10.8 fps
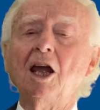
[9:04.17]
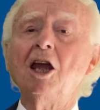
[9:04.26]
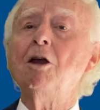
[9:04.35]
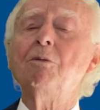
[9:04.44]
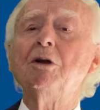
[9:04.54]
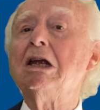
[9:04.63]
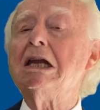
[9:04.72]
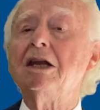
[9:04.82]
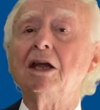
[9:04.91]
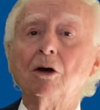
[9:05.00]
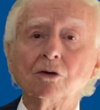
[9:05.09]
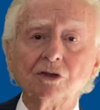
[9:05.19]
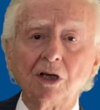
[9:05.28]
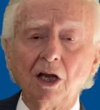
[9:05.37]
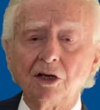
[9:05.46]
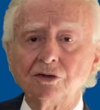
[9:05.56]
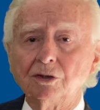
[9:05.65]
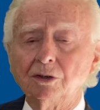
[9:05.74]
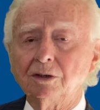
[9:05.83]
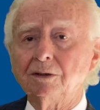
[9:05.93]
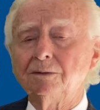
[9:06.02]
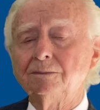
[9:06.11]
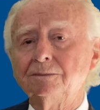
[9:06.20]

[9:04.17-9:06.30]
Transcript: every negotiation.